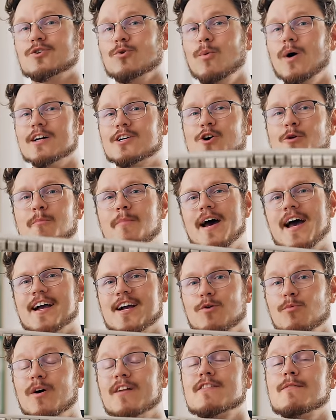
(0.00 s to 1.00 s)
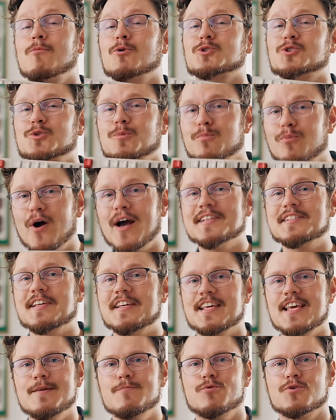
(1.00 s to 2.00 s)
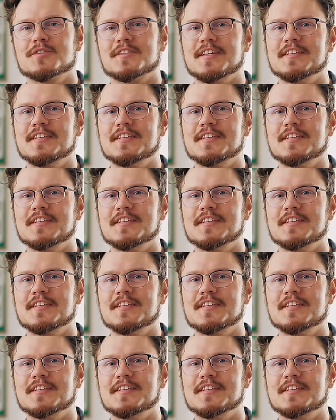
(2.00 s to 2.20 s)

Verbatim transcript: so welcome back. One of the most surprising keyboards